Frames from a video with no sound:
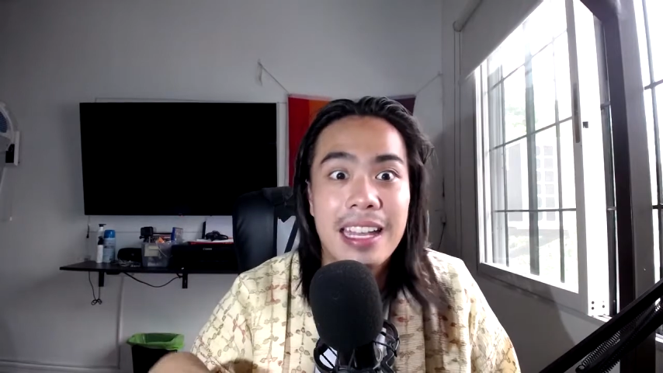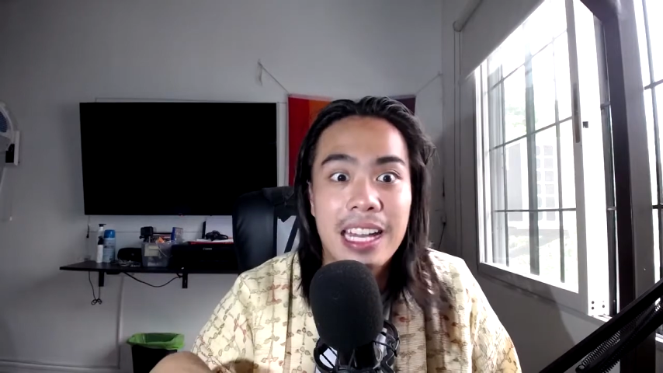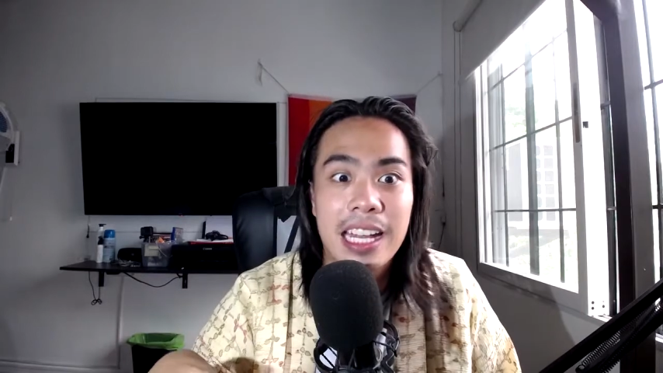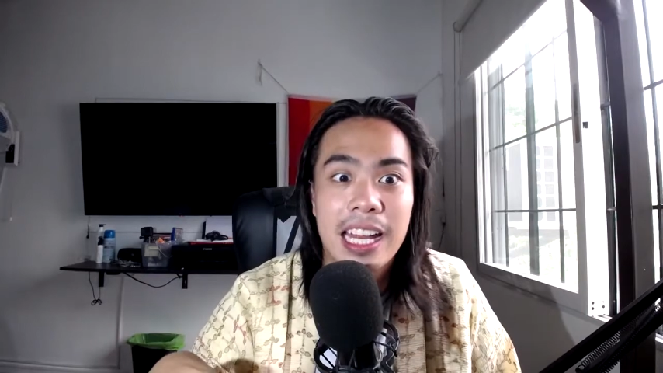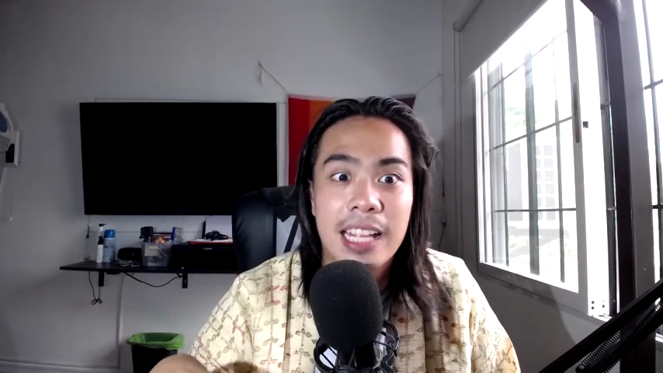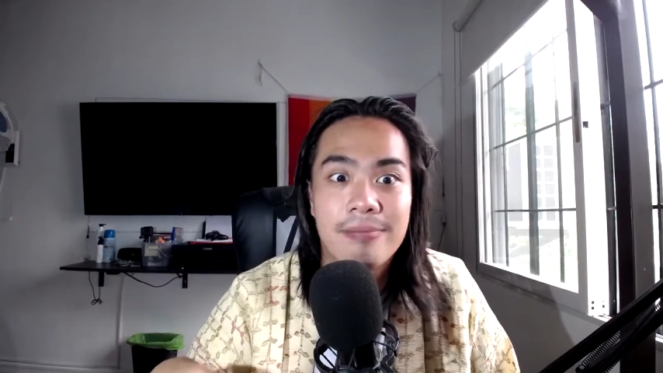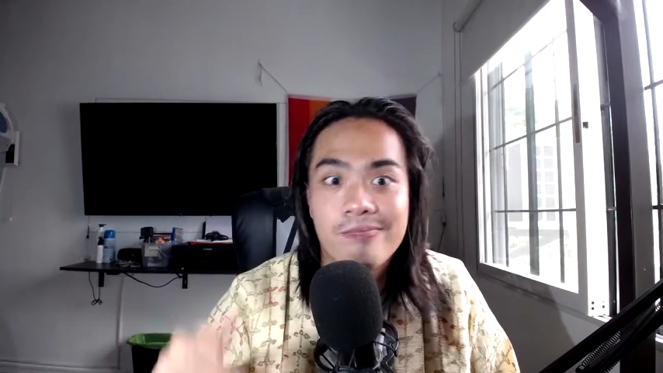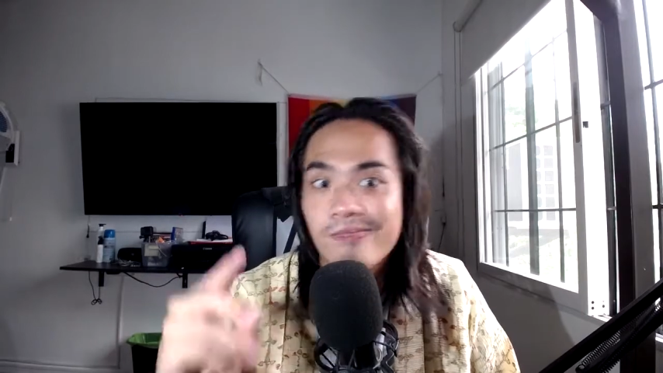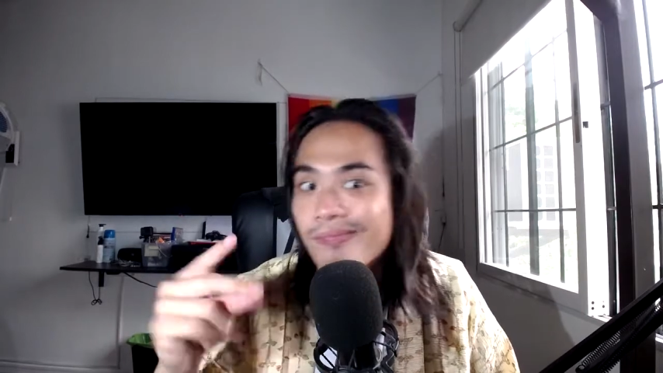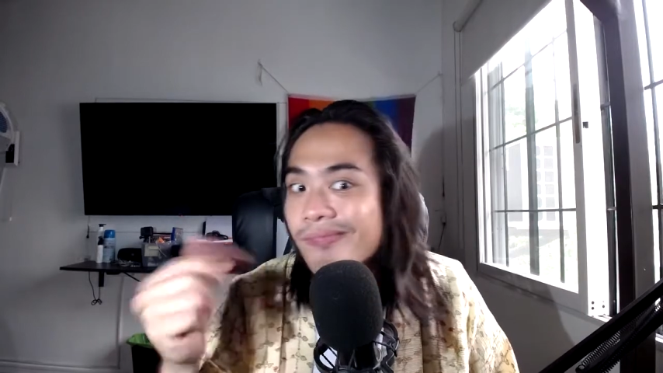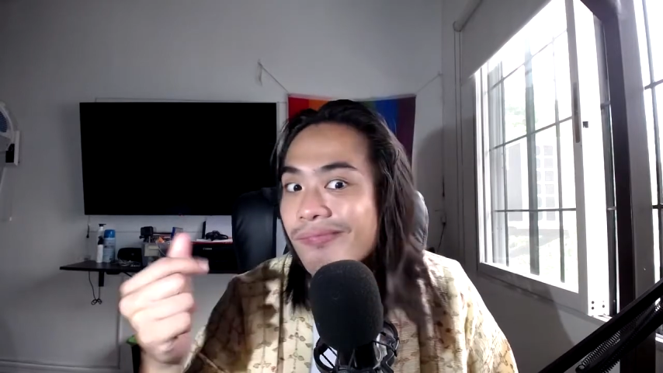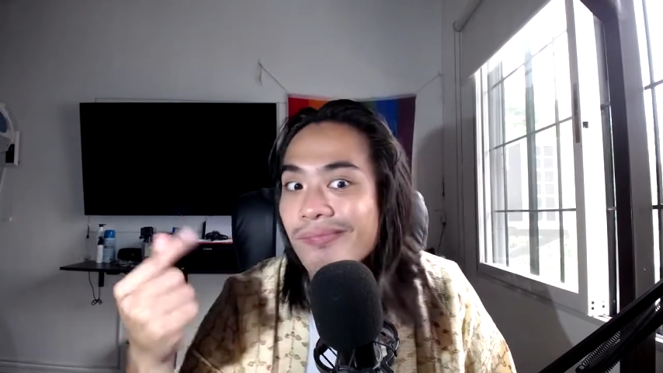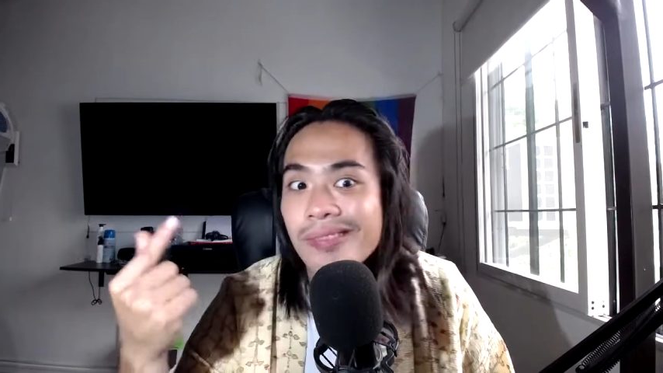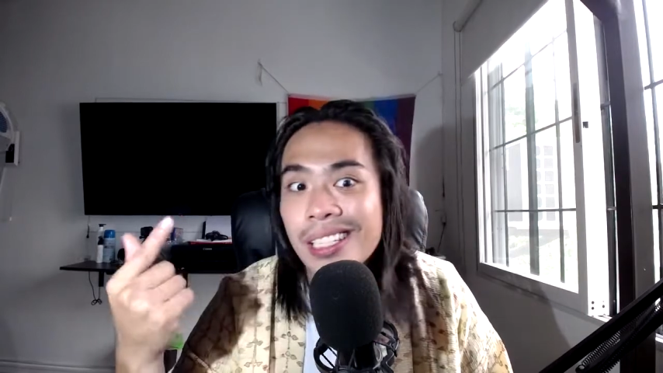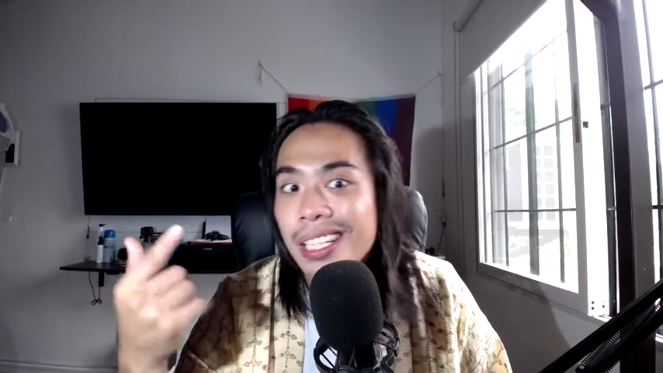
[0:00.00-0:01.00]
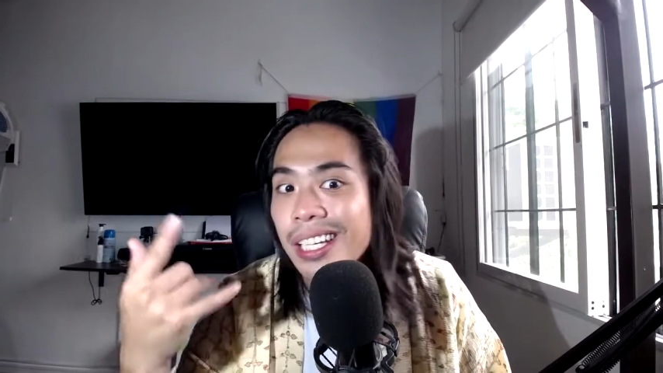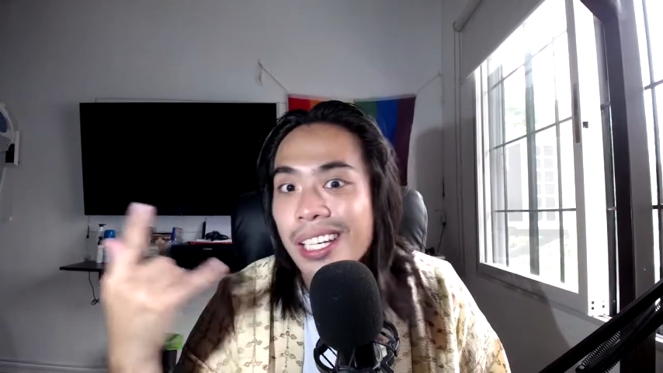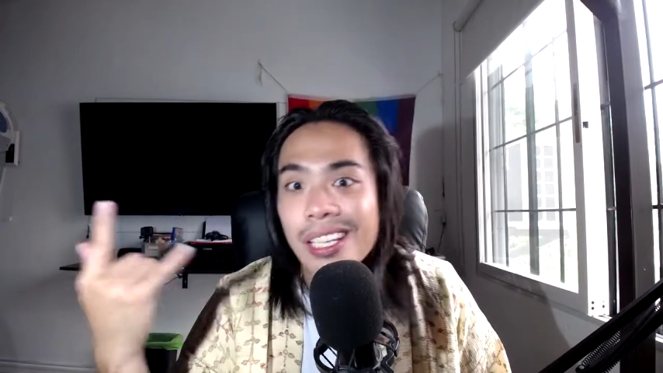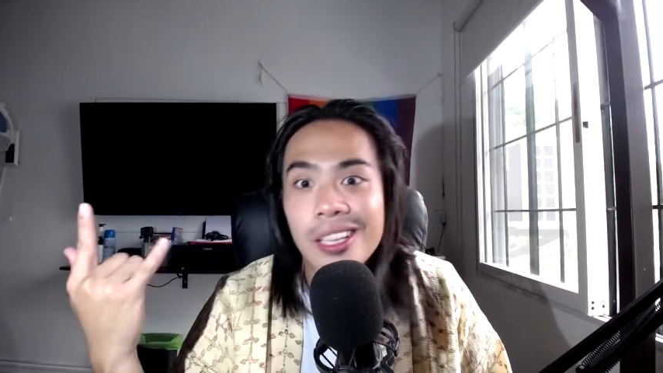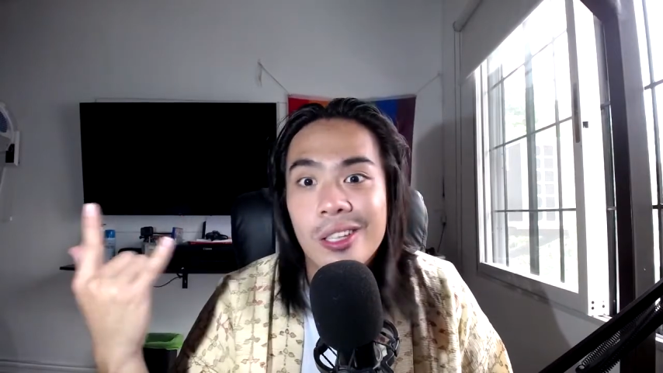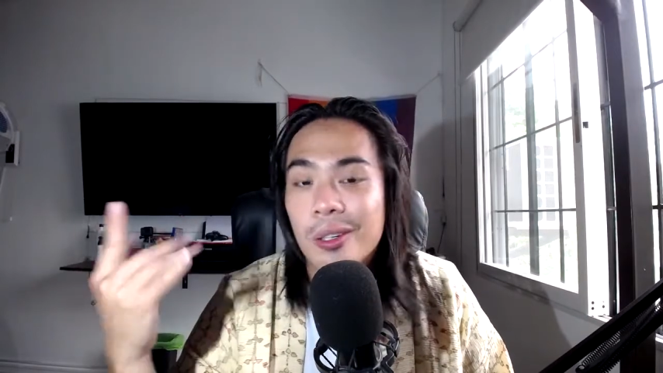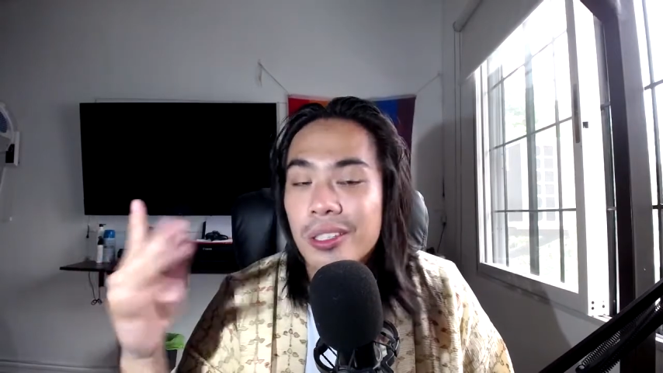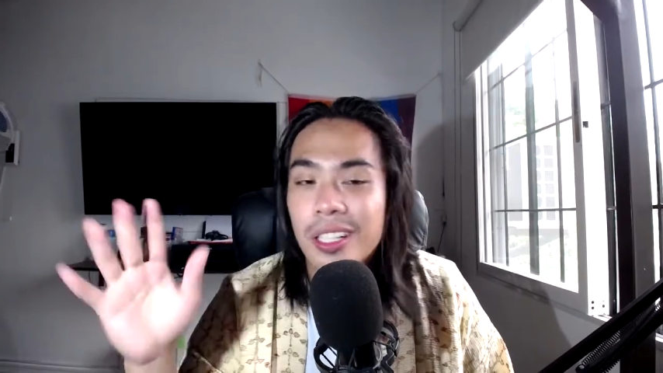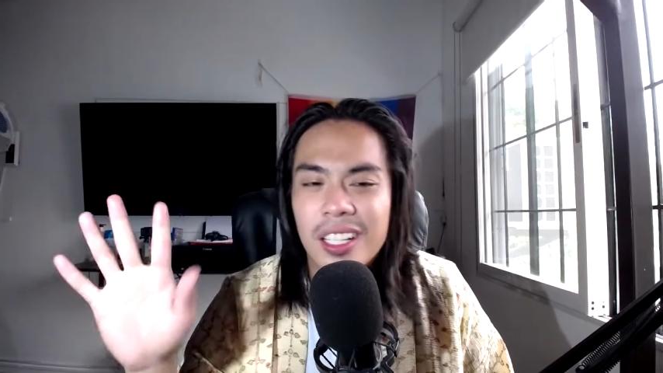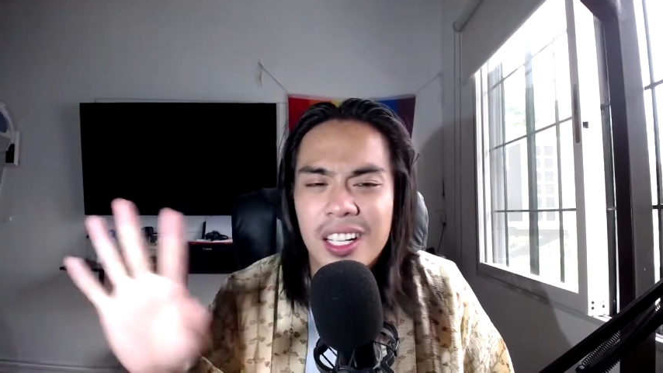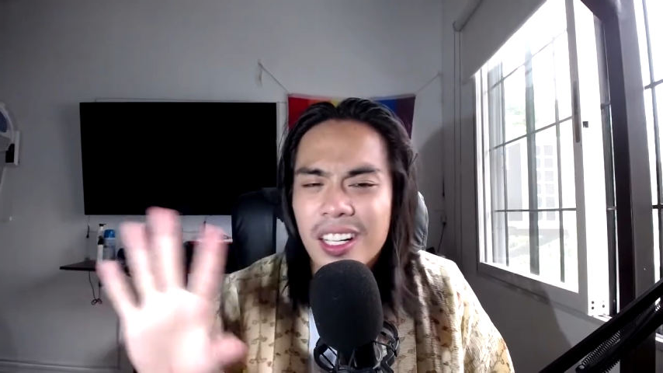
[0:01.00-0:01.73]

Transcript: in it. Those are